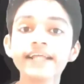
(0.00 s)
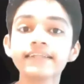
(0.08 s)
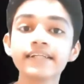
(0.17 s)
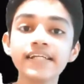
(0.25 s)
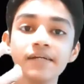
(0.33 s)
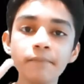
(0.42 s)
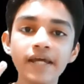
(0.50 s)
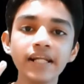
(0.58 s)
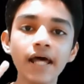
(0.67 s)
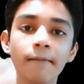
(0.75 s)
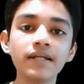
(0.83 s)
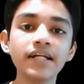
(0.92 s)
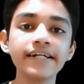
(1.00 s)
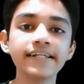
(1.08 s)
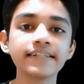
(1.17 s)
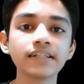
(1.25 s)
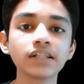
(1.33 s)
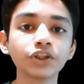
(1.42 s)
there are three main
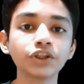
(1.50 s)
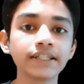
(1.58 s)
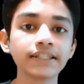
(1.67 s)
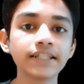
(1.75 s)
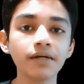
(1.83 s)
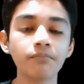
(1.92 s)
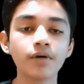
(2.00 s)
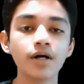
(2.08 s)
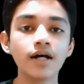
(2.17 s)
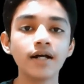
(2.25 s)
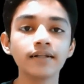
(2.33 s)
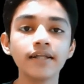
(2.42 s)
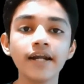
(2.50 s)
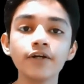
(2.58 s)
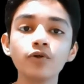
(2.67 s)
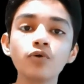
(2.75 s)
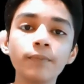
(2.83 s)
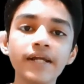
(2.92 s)
abilities in a chess game. There
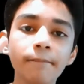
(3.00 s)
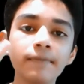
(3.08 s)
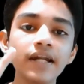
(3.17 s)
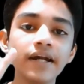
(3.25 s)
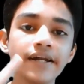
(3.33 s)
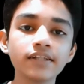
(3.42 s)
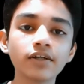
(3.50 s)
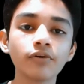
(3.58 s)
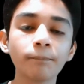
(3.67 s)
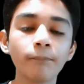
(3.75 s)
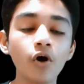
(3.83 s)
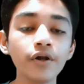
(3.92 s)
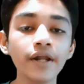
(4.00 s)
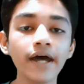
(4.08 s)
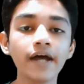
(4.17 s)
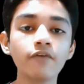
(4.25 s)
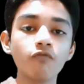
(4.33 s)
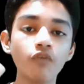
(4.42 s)
are two main abilities of the pawn
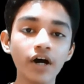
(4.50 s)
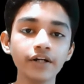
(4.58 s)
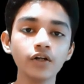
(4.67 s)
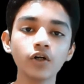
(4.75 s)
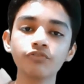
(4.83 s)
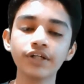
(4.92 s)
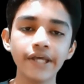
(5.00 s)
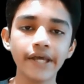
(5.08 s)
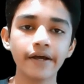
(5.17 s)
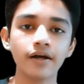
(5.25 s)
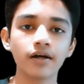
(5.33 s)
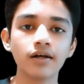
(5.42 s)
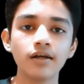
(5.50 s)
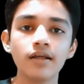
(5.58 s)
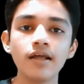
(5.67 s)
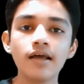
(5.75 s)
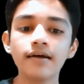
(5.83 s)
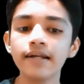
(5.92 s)
and one of the king.
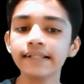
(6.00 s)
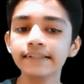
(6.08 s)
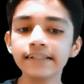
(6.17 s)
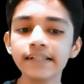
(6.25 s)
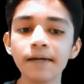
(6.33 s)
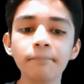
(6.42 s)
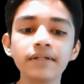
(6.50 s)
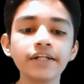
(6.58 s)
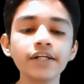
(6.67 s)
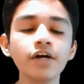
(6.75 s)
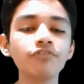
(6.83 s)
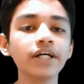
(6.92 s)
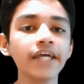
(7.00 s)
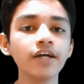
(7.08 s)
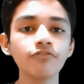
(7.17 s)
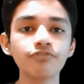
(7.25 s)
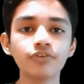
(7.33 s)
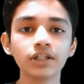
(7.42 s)
Let's see the ability of the
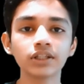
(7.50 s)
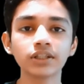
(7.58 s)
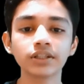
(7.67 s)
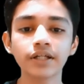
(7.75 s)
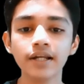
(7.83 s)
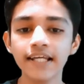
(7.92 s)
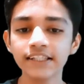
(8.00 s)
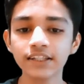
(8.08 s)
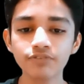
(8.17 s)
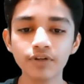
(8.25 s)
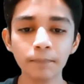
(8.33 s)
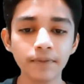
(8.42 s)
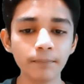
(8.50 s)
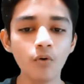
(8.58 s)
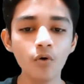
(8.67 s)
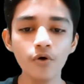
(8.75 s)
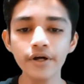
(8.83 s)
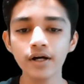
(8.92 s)
king first. Let's flip the
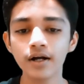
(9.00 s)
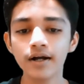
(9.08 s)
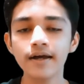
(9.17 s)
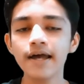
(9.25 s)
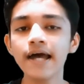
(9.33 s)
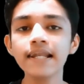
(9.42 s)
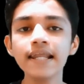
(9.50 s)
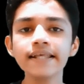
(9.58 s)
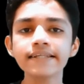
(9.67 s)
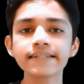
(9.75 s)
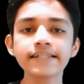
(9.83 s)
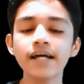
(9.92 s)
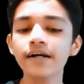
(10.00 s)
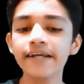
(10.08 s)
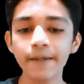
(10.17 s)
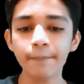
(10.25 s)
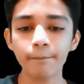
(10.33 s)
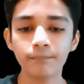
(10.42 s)
board and let's see a
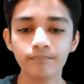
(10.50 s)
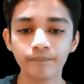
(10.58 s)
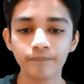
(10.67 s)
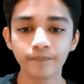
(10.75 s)
game.